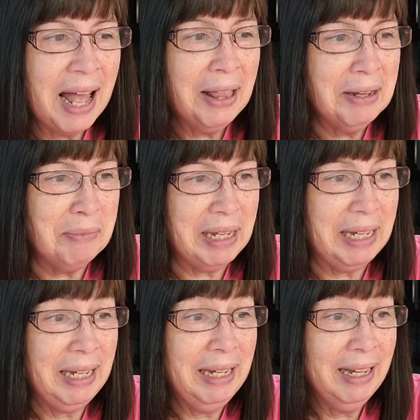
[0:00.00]
telling
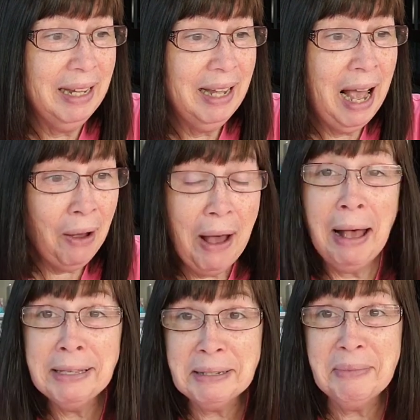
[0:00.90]
me how
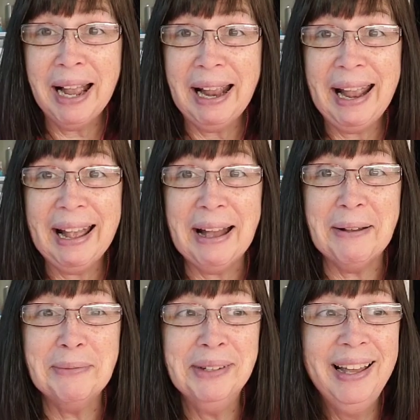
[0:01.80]
awesome I
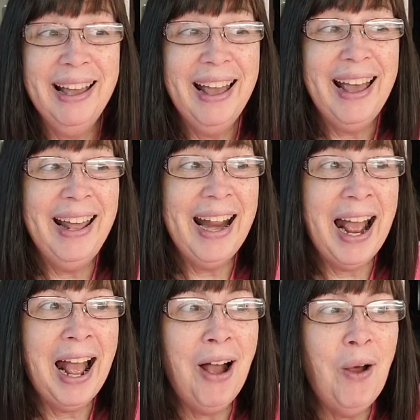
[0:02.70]
am and
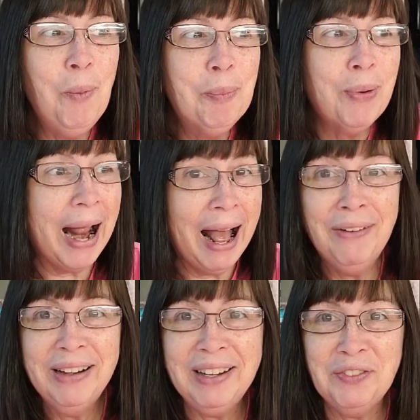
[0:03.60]
how
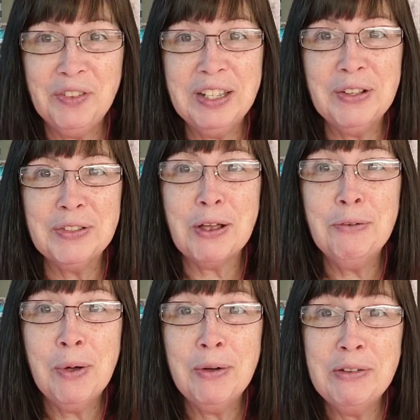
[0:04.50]
proud he feels
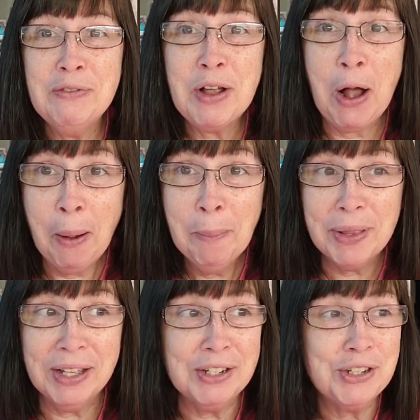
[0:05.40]
of what we've
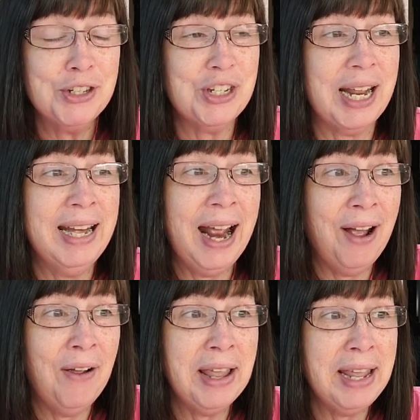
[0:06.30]
accomplished and
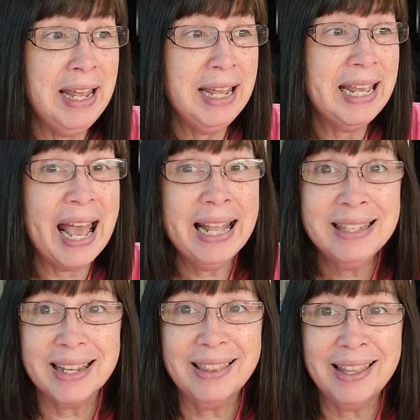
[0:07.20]
how he
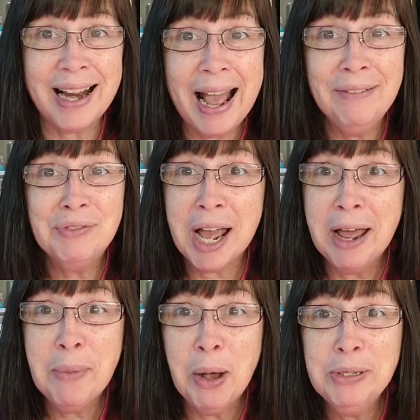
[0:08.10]
gets it that I've
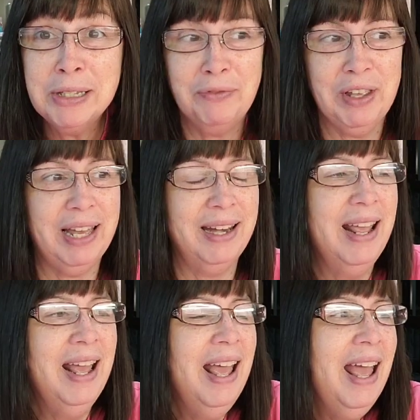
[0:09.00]
done most of it.
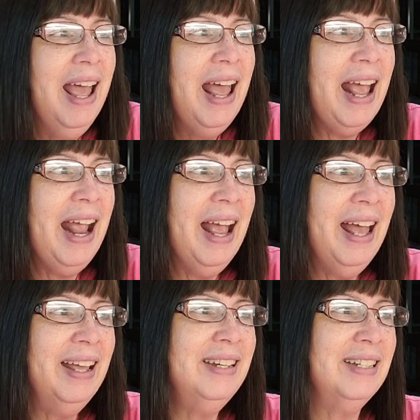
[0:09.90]

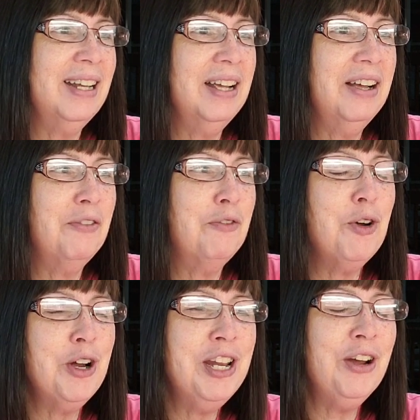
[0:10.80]
And
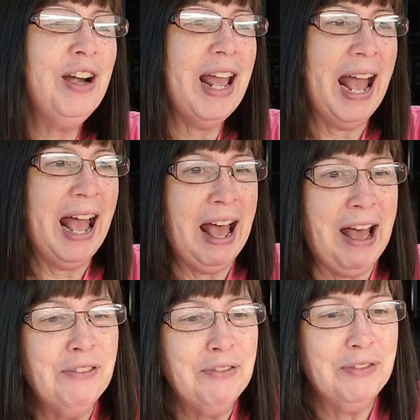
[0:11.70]
for a year and a
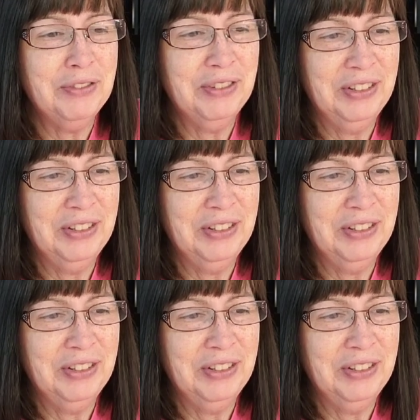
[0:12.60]
half,